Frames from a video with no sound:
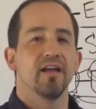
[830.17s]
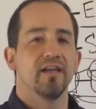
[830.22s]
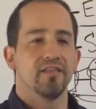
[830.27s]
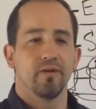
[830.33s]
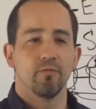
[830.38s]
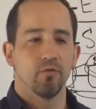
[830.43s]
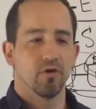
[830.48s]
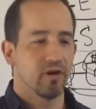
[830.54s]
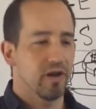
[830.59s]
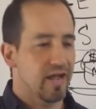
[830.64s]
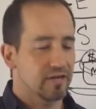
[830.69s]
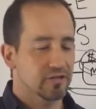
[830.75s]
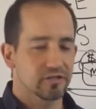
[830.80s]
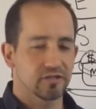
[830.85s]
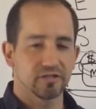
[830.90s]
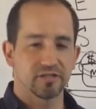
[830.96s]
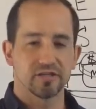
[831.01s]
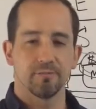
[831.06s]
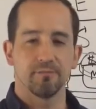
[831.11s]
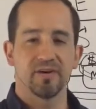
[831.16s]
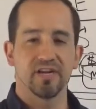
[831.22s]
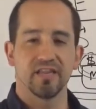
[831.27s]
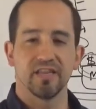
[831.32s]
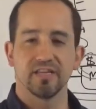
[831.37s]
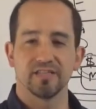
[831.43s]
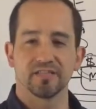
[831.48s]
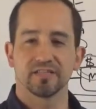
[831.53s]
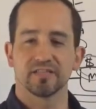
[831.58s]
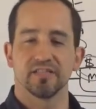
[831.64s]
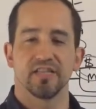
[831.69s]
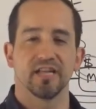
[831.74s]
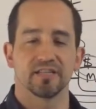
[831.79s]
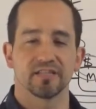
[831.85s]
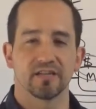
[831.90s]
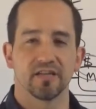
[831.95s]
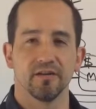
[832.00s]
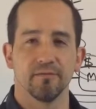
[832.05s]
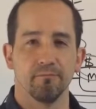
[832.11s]
They weren't actually somebody
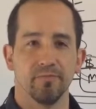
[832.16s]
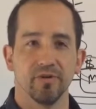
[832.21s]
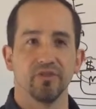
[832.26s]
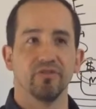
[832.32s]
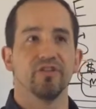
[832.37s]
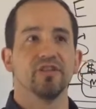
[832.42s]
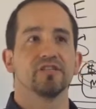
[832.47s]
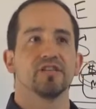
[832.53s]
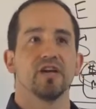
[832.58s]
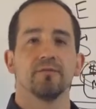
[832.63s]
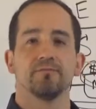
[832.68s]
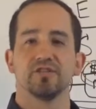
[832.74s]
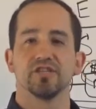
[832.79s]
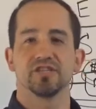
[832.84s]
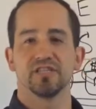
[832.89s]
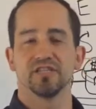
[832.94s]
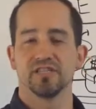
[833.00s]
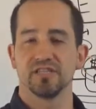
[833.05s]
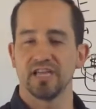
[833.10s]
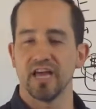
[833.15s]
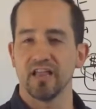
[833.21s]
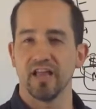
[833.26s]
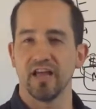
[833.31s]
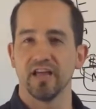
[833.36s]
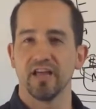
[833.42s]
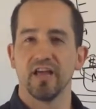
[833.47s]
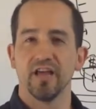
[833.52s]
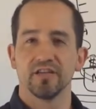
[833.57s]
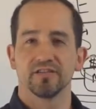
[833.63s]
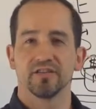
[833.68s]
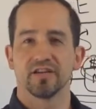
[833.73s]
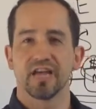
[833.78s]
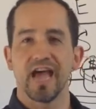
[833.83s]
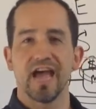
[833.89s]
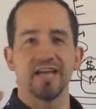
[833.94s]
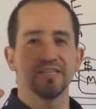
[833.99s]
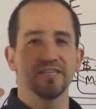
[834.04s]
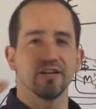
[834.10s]
that's going to build this up just to sell it. So,
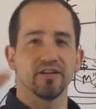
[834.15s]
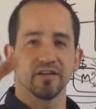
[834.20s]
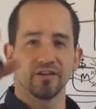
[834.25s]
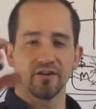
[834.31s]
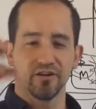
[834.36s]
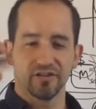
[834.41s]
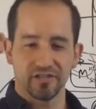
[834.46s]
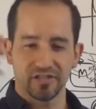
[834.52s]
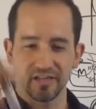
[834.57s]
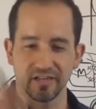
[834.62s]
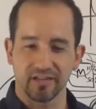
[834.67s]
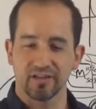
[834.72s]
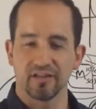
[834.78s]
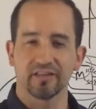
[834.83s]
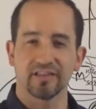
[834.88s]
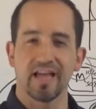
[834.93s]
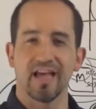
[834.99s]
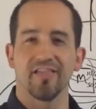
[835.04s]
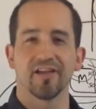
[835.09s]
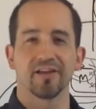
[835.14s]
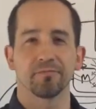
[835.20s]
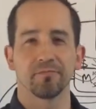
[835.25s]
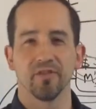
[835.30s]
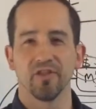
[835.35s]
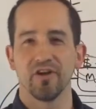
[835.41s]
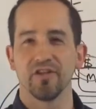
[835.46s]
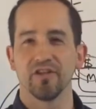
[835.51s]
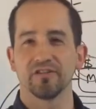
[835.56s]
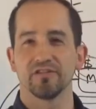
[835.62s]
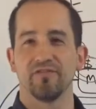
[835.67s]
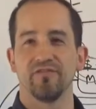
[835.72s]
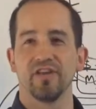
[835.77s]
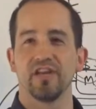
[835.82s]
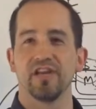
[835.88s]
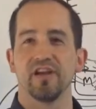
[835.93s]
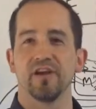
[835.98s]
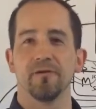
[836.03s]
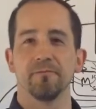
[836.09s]
guys, I encourage you to click that link below this
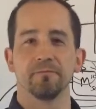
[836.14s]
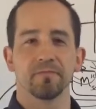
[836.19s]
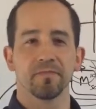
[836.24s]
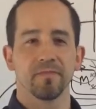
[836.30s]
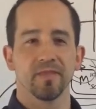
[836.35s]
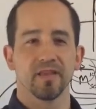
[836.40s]
video.